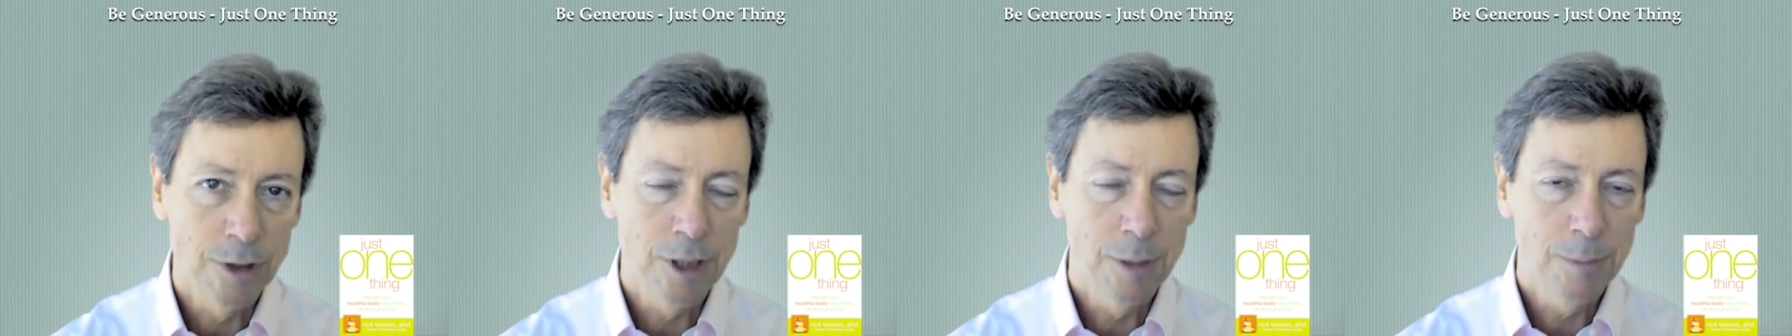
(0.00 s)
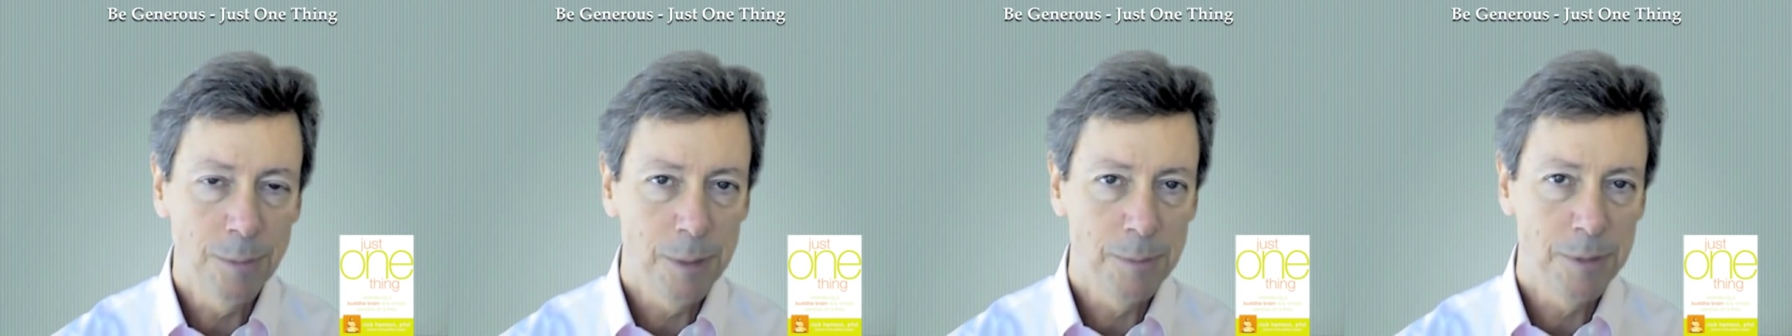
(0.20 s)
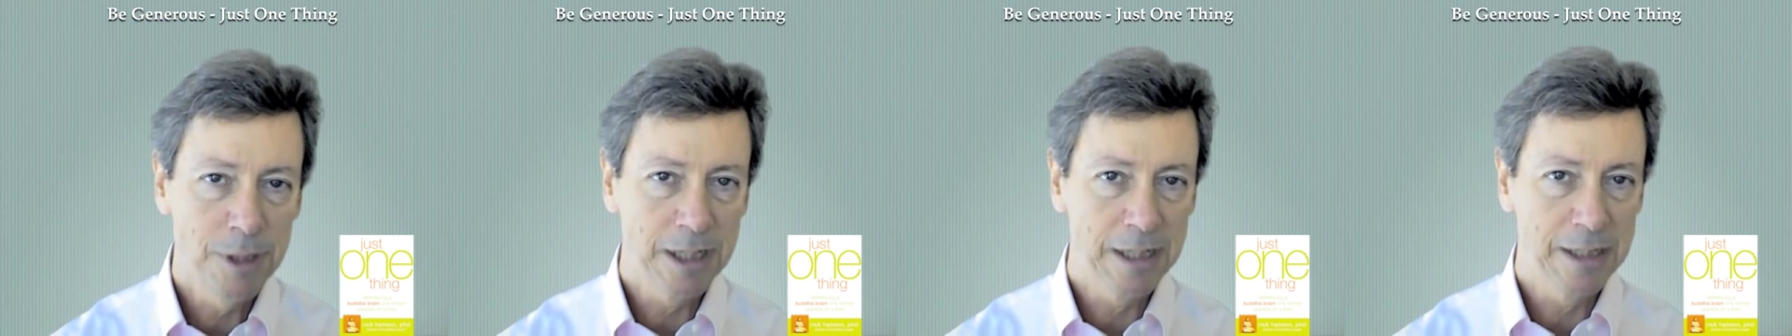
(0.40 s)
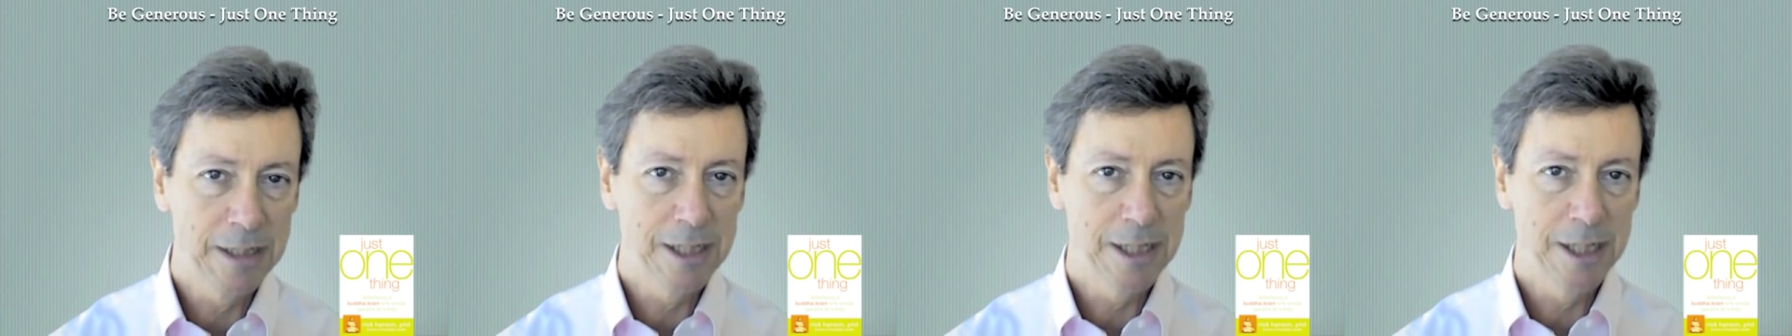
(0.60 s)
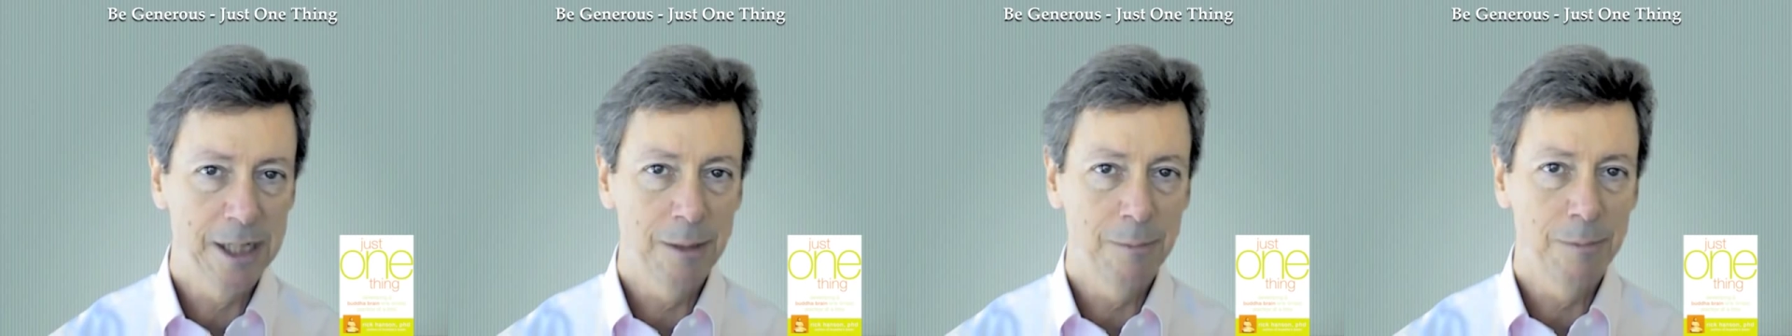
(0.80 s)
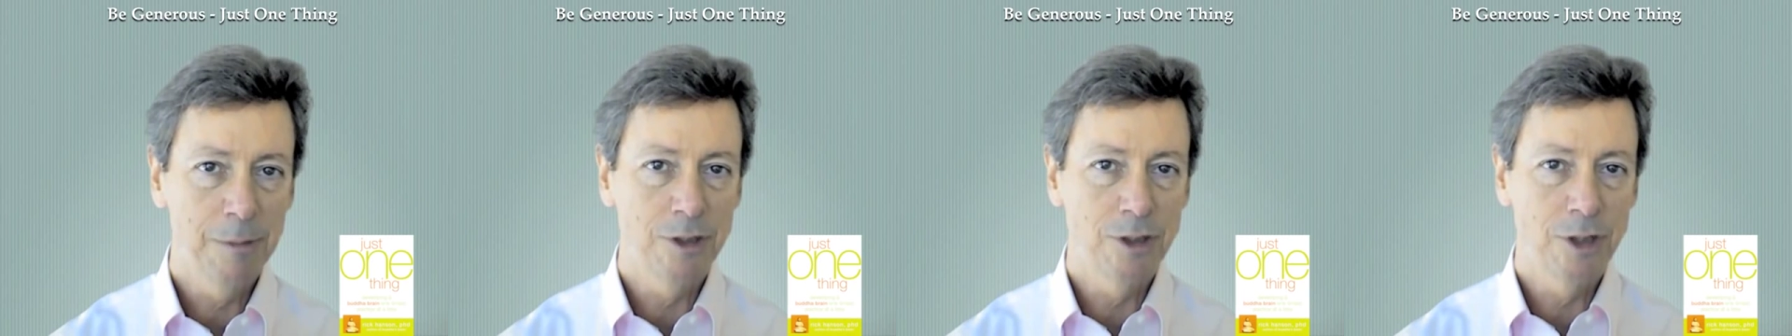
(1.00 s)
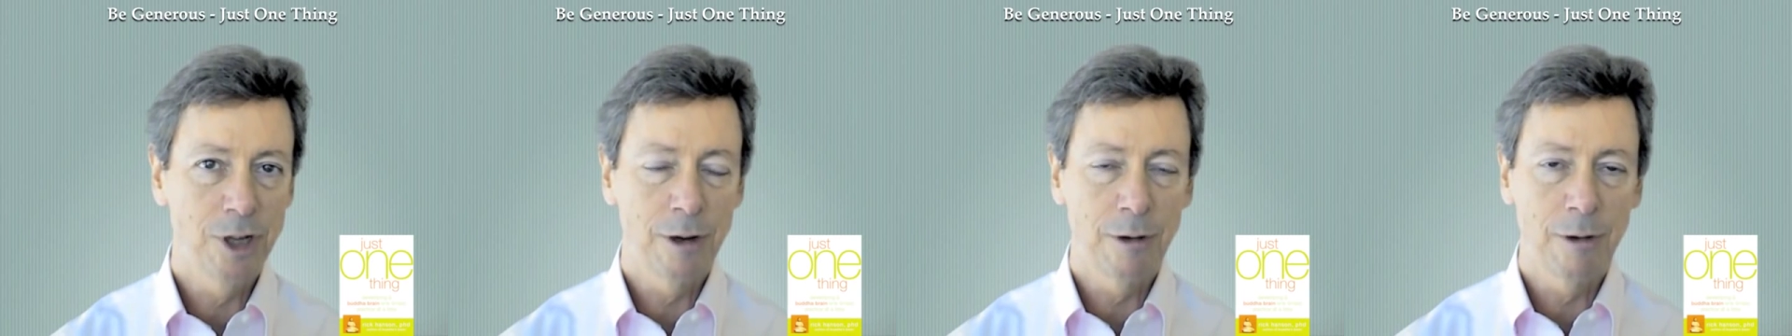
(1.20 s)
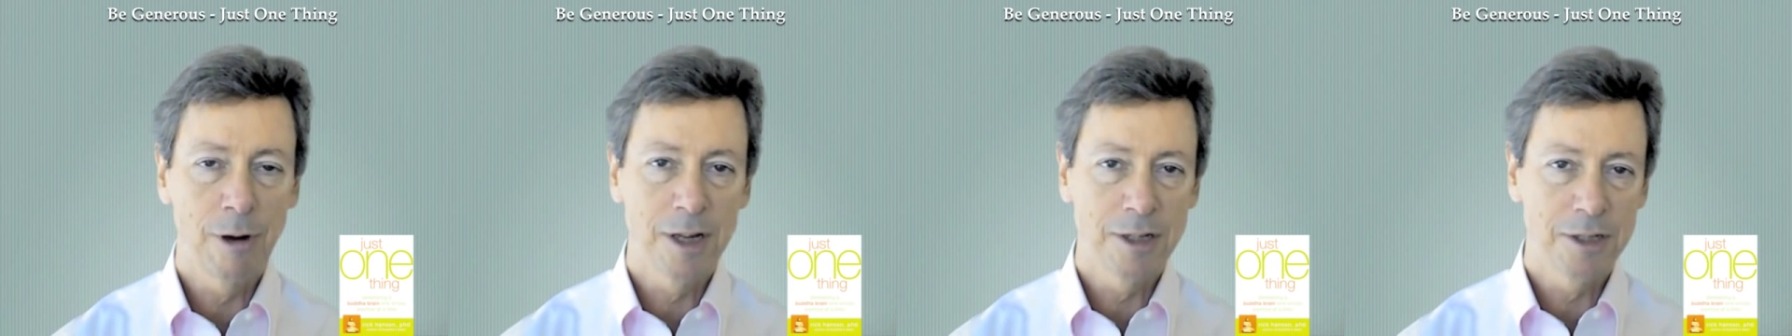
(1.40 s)
sometimes it can seem that
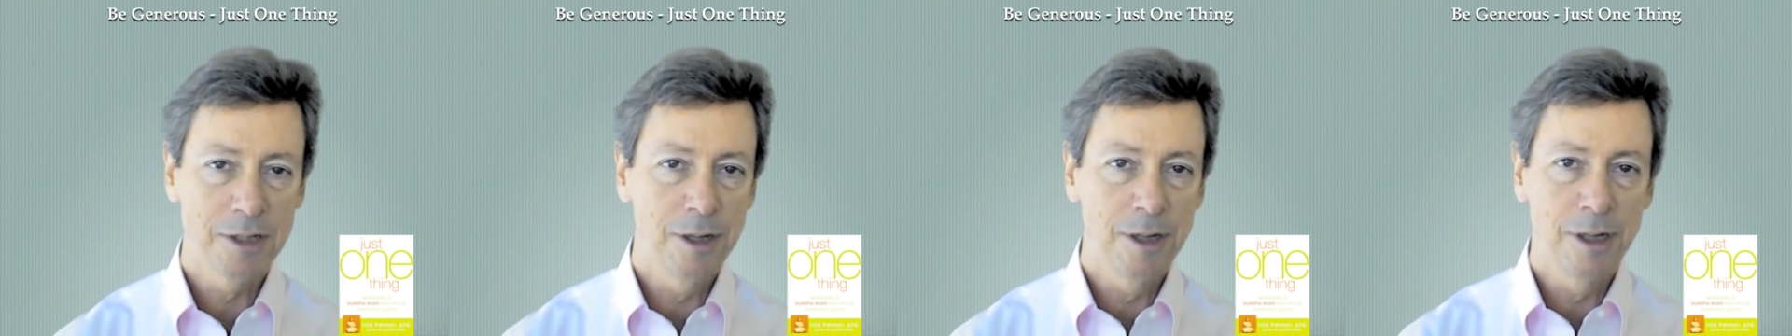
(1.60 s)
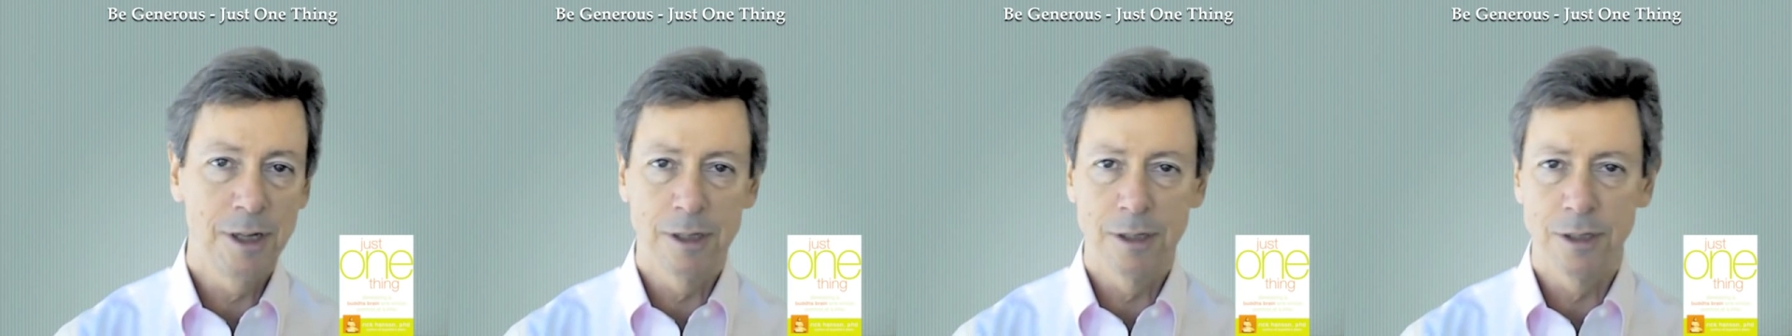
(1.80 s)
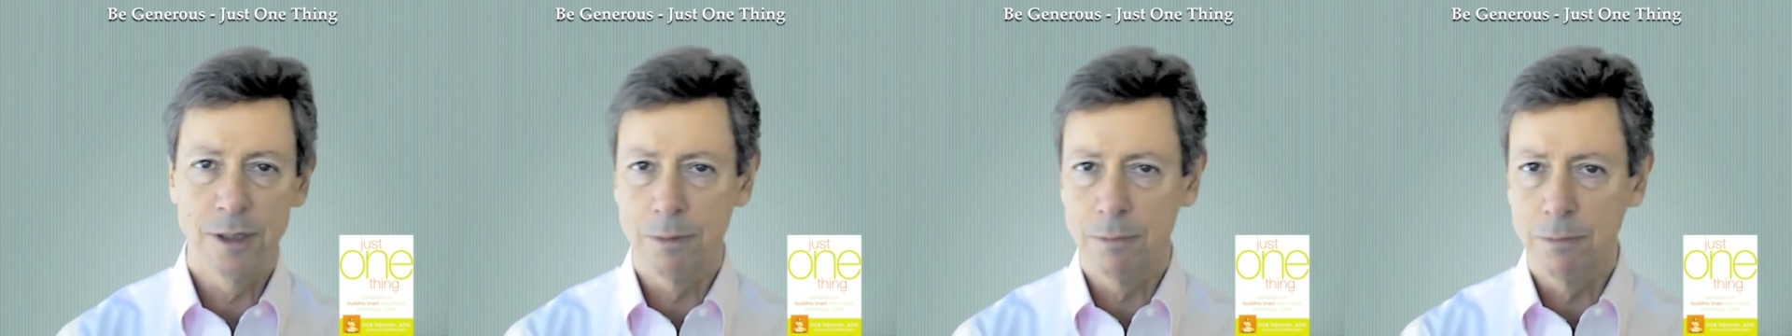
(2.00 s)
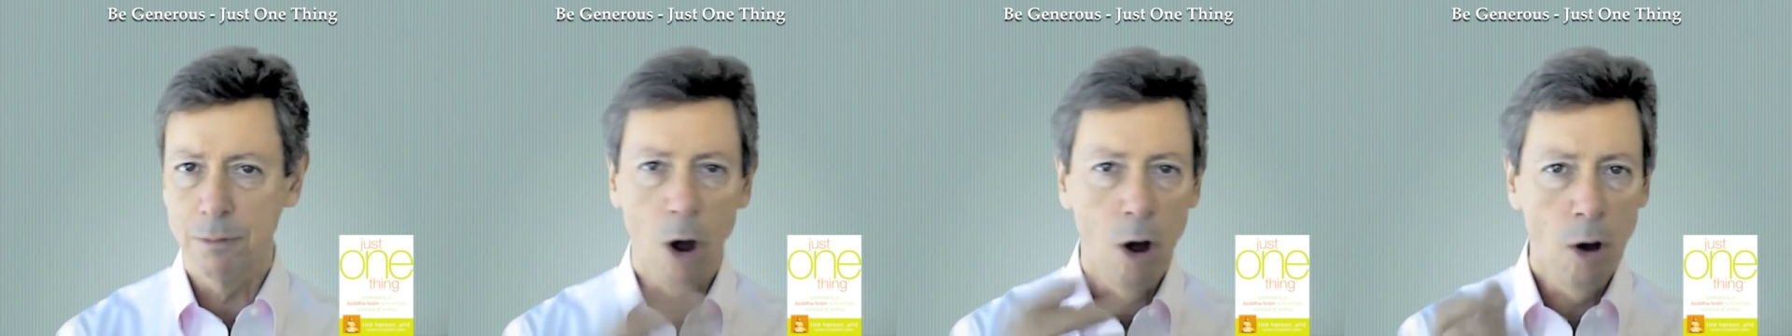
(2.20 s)
generosity is